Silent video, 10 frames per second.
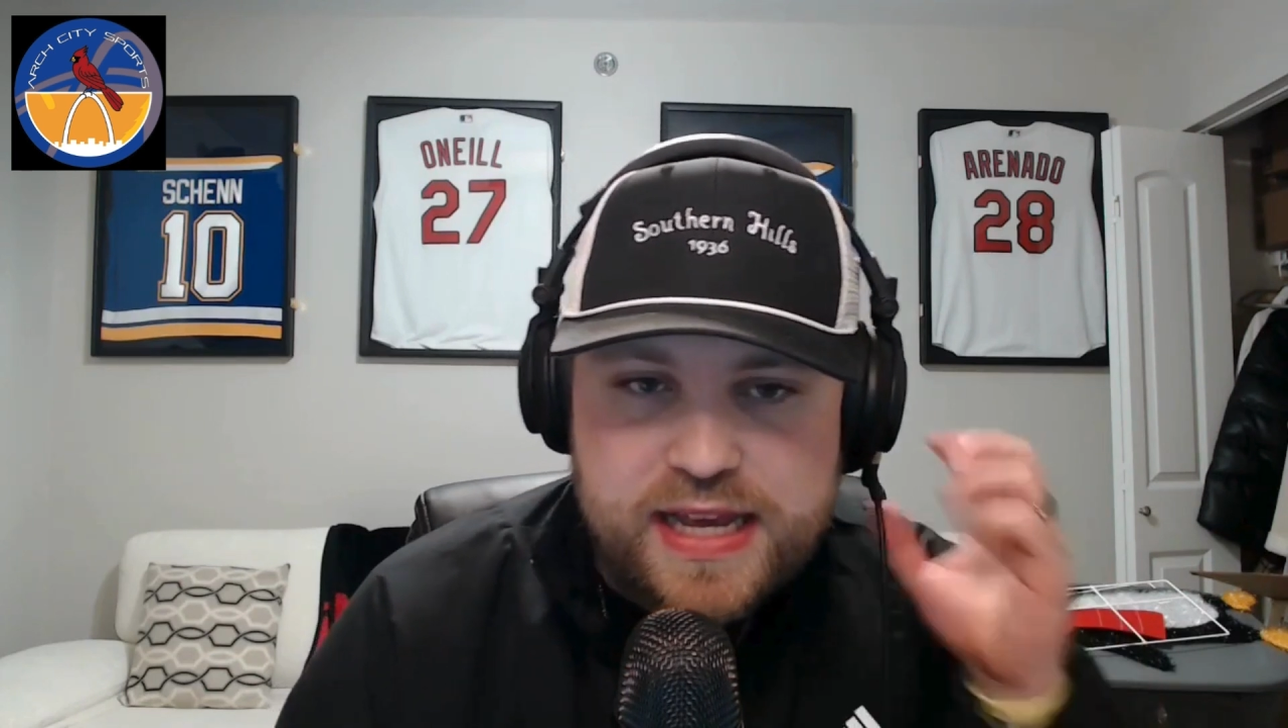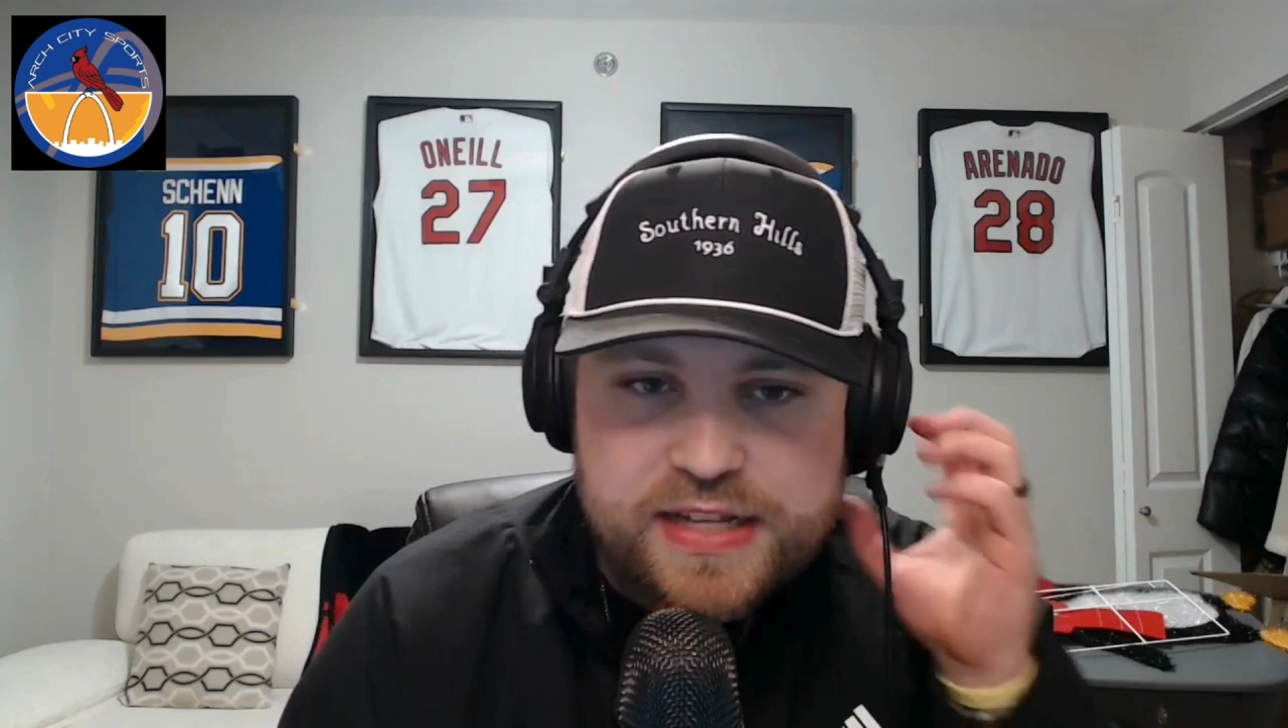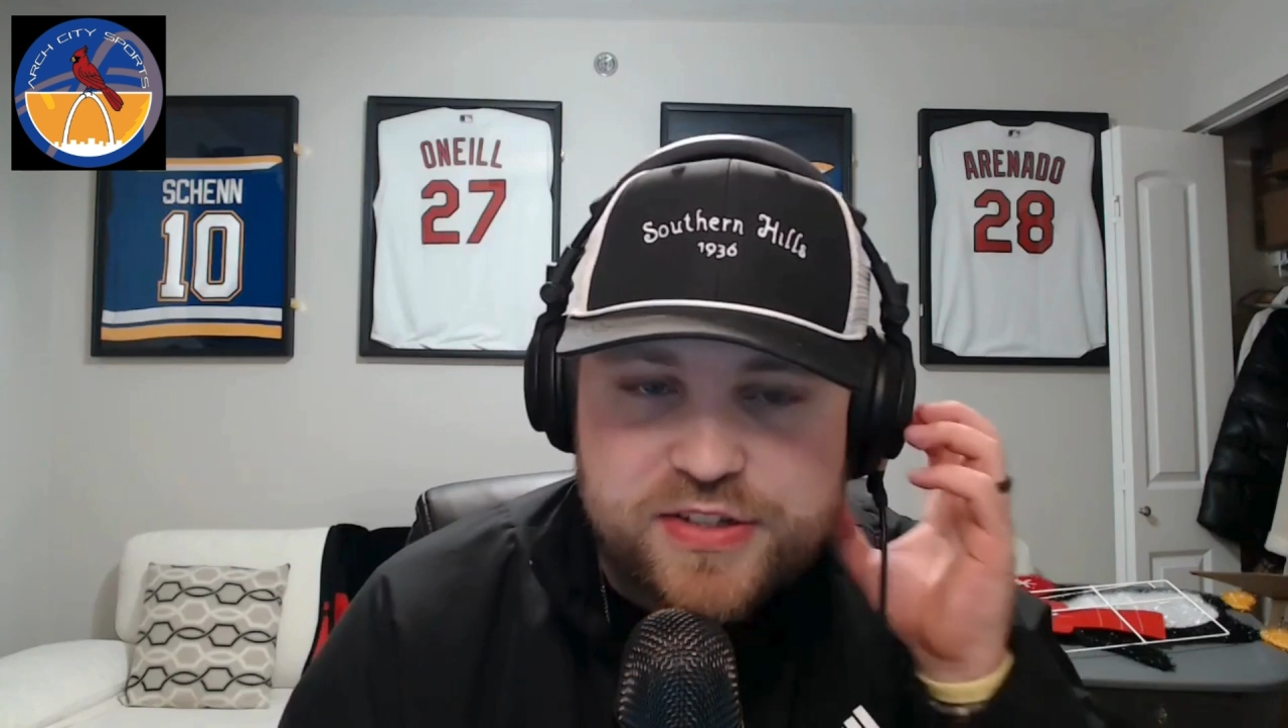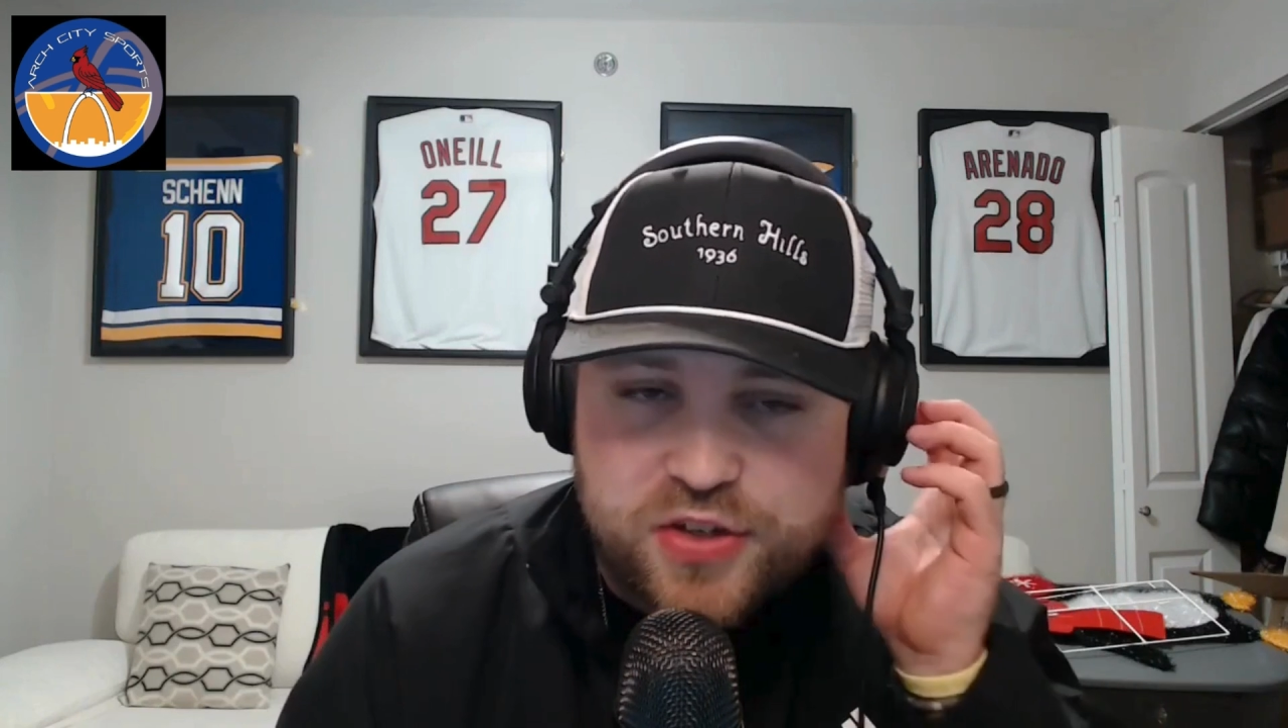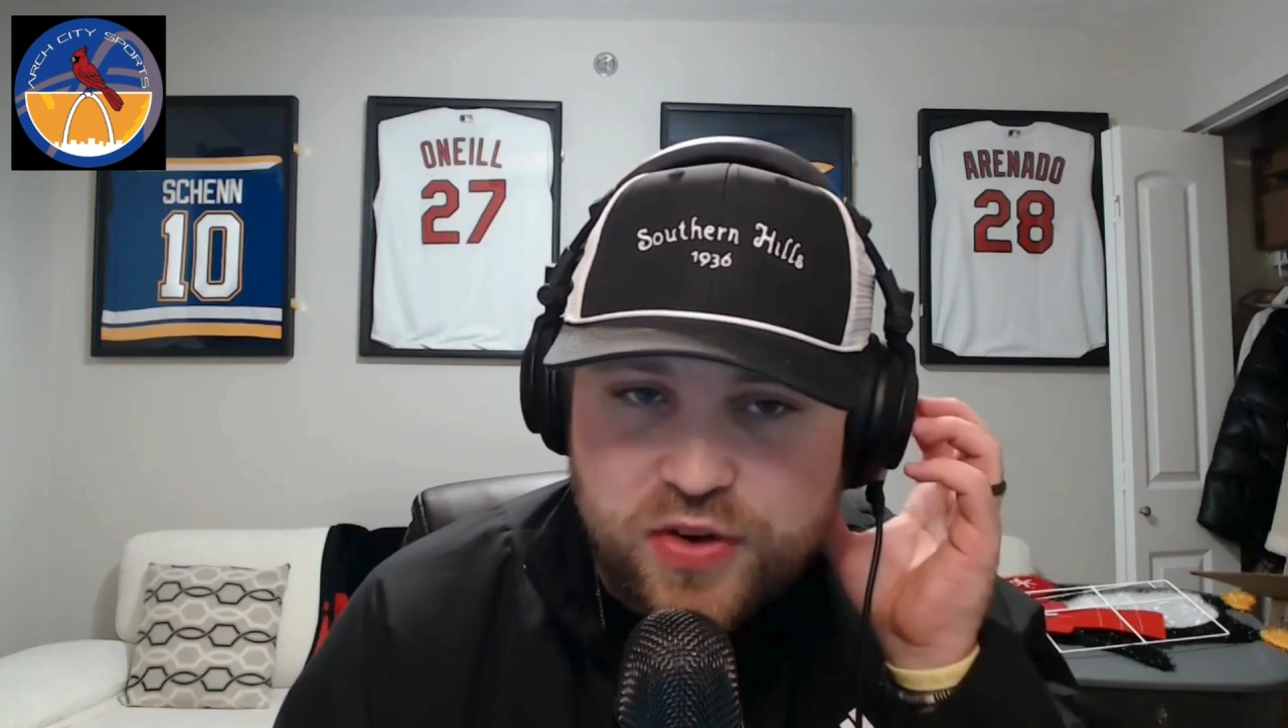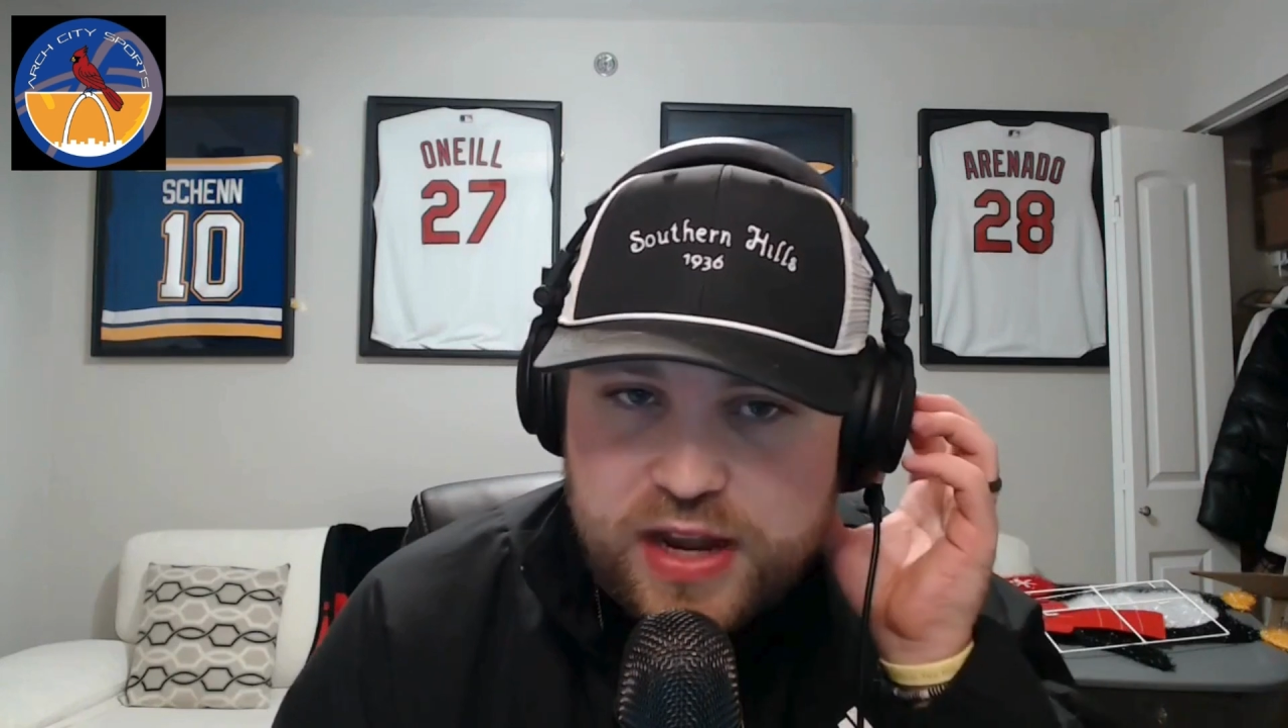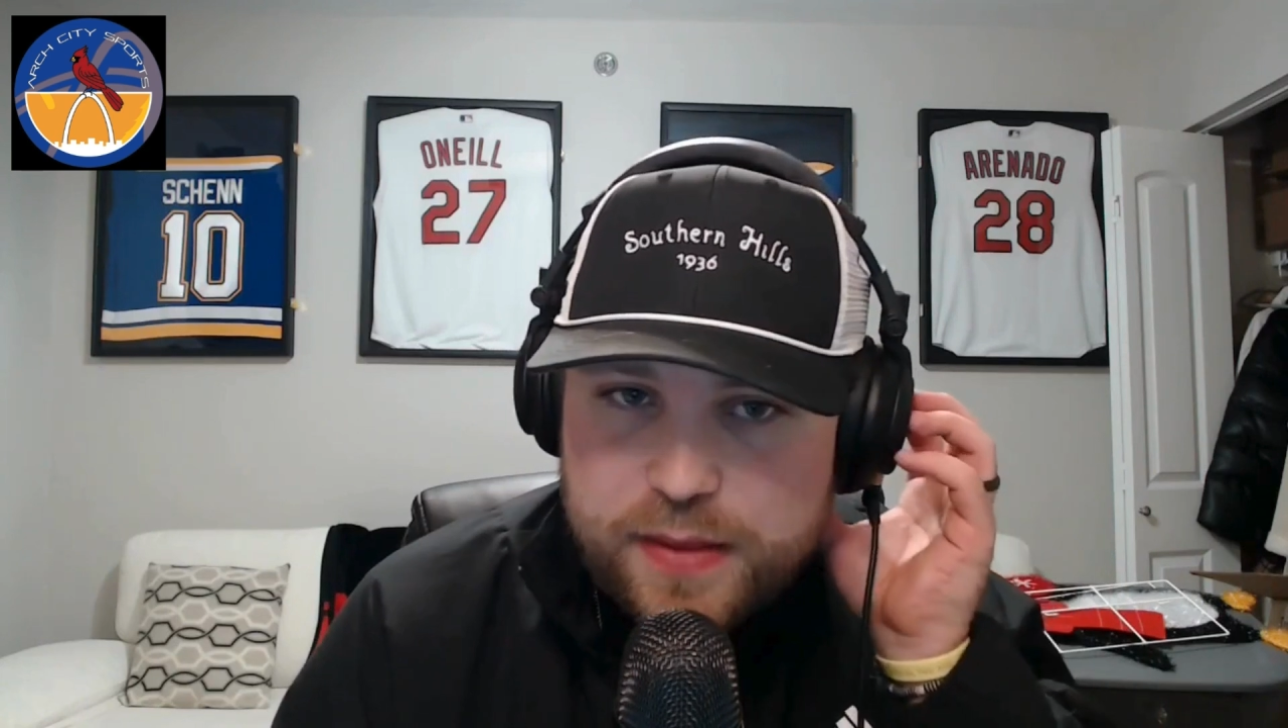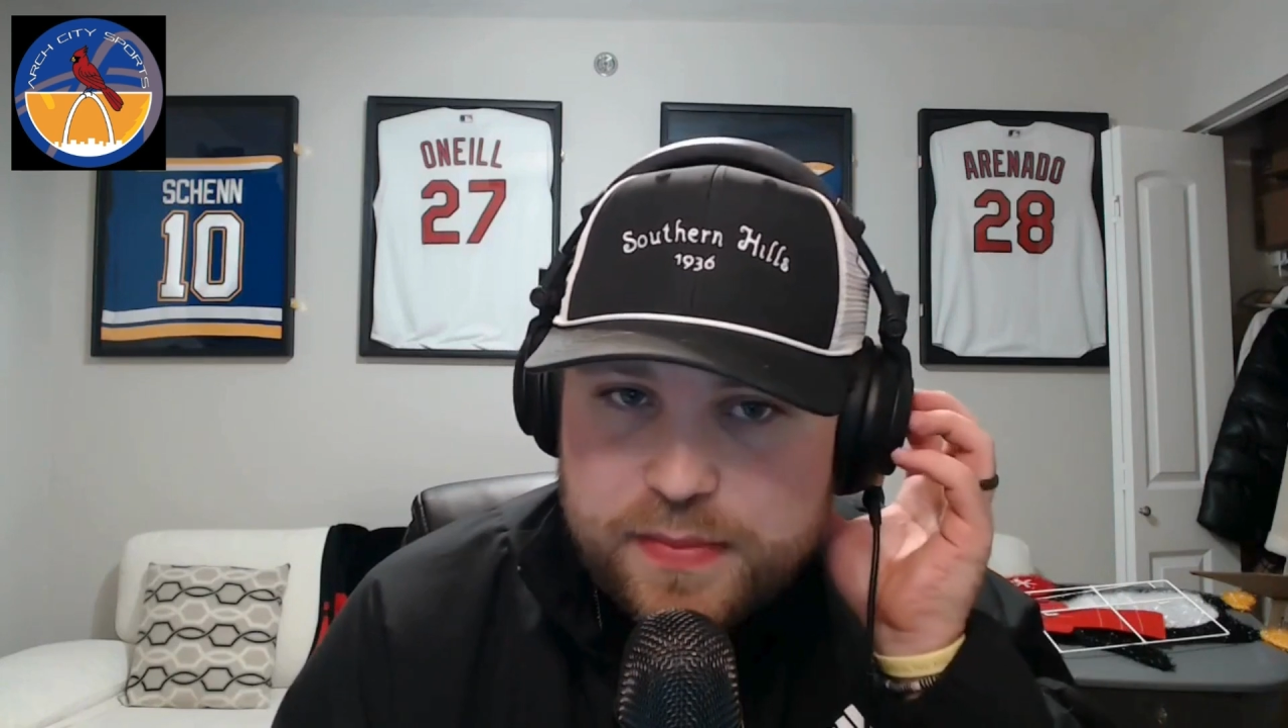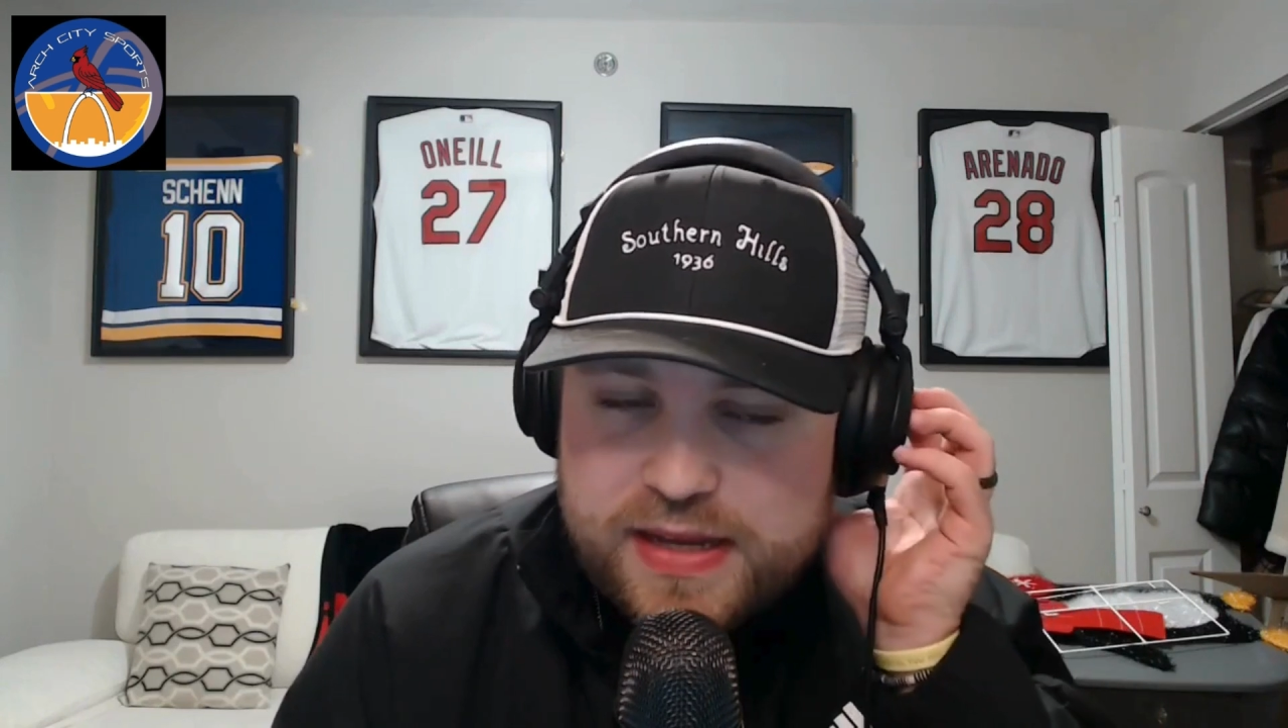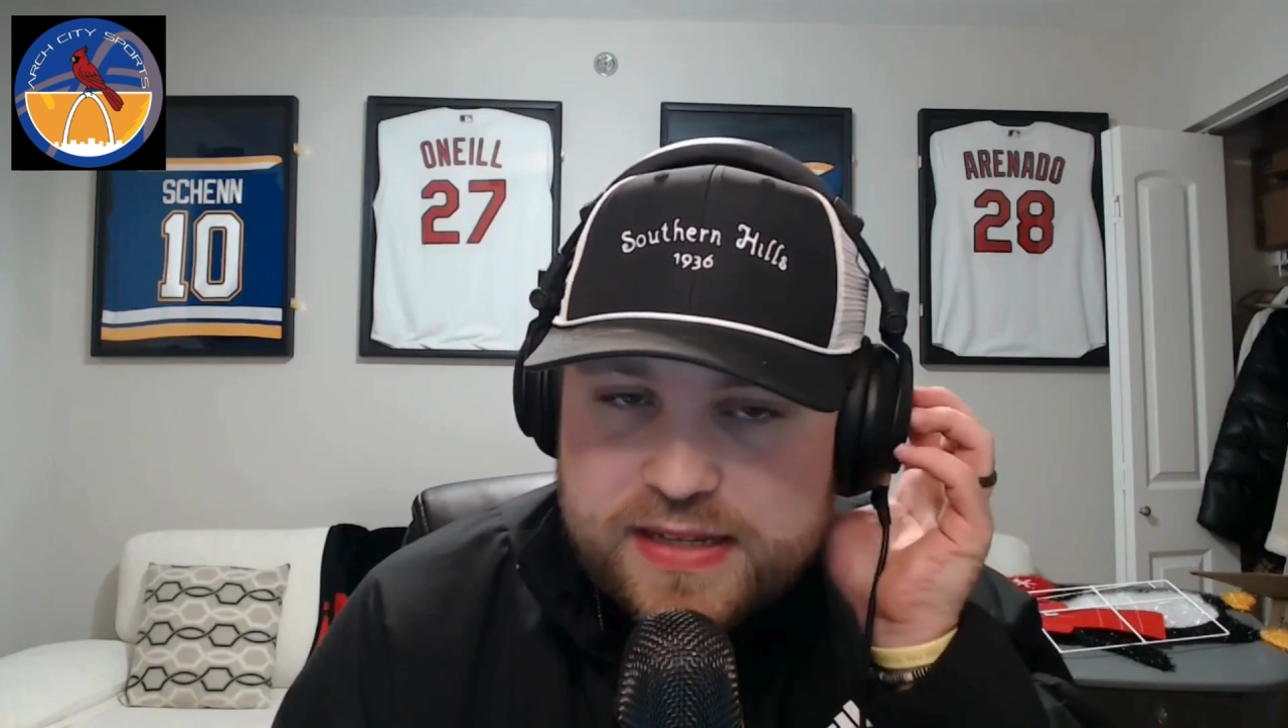
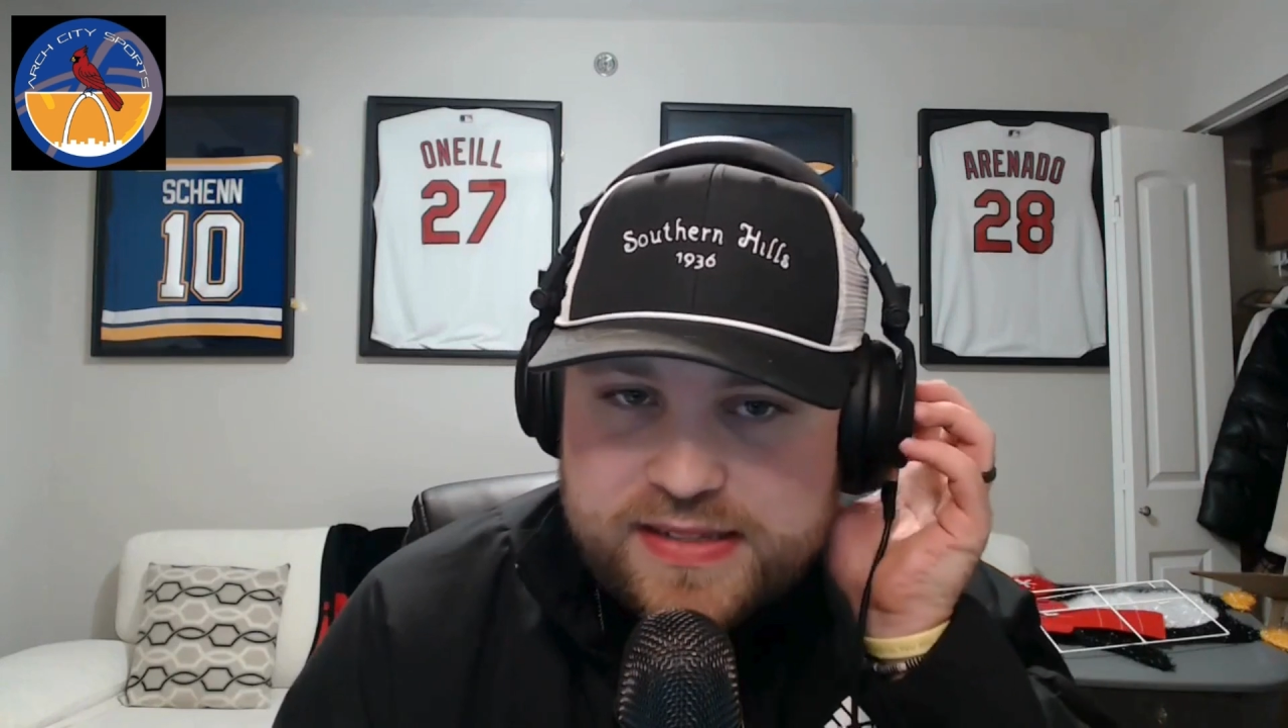Instagram,